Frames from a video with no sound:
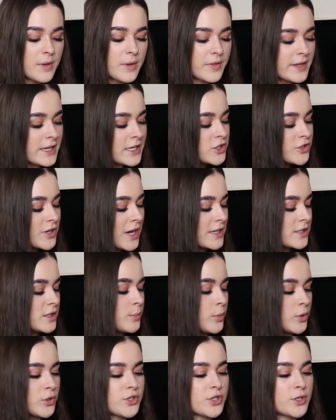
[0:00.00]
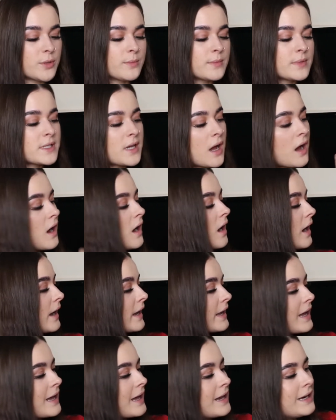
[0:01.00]
But these tracksuit bottoms,
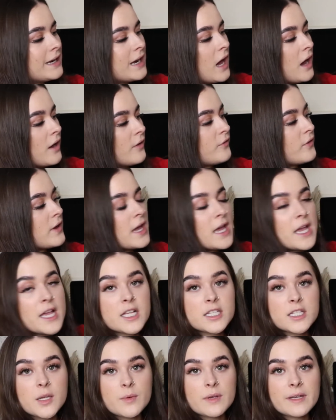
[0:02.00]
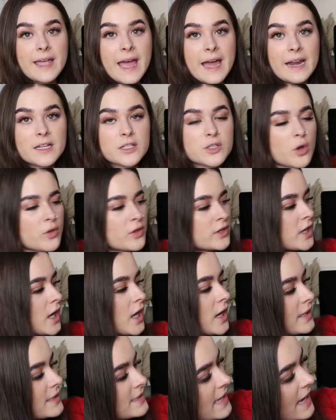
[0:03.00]
I love. So again, it's got the
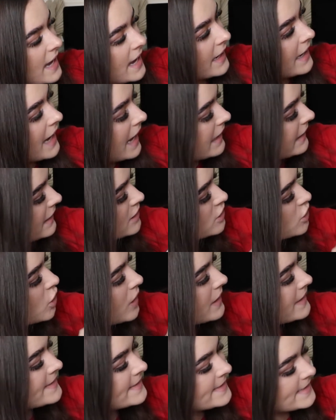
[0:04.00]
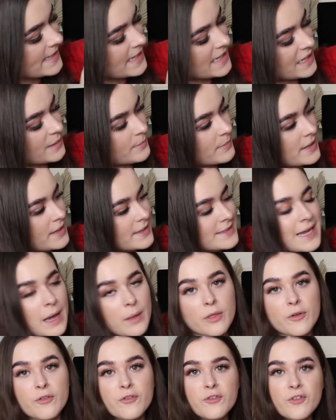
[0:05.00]
Nike tick and it's got a seam
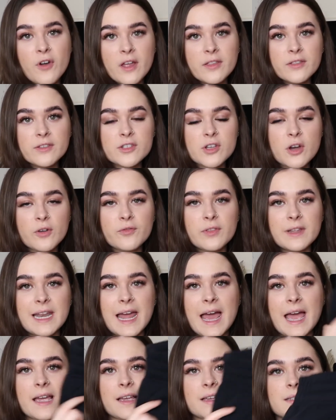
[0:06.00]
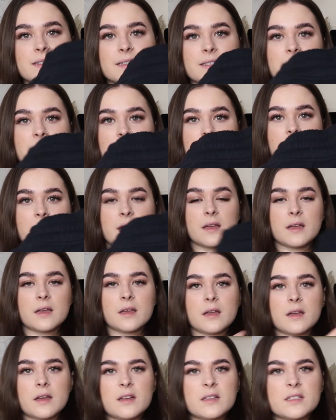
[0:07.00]
down the front of the legs.
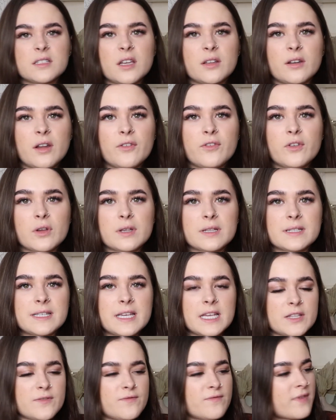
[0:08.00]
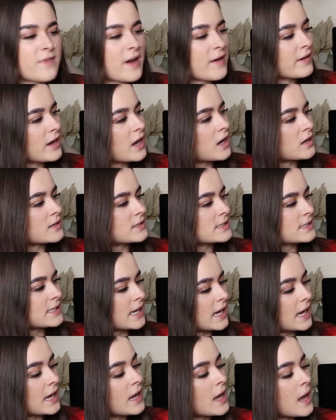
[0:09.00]
I don't know if you can see, it's very hard to
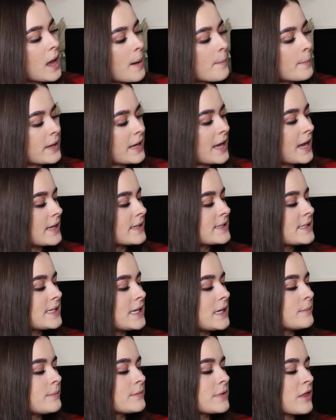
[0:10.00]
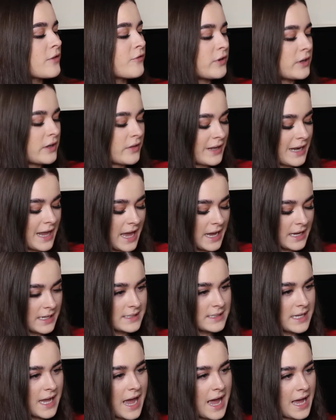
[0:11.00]
see. But yeah, seam down the front of the
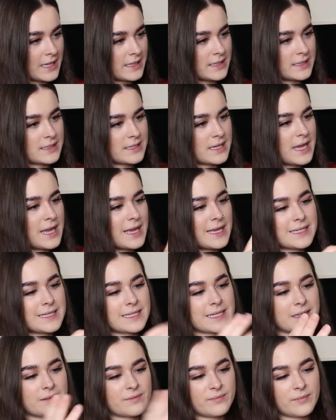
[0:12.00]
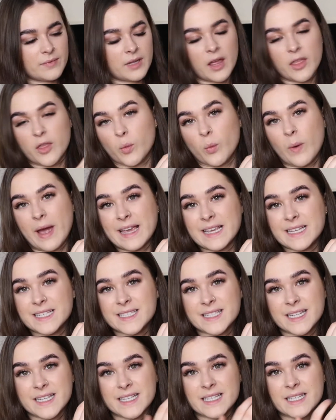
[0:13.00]
legs and it's like the
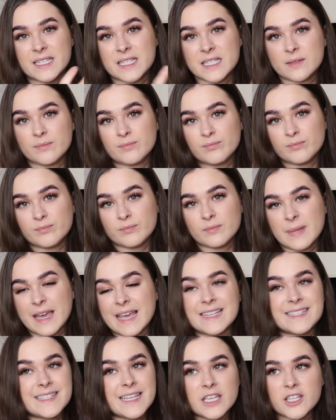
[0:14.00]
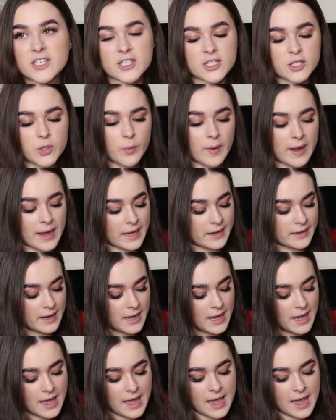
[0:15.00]
waist is, it cinches you in.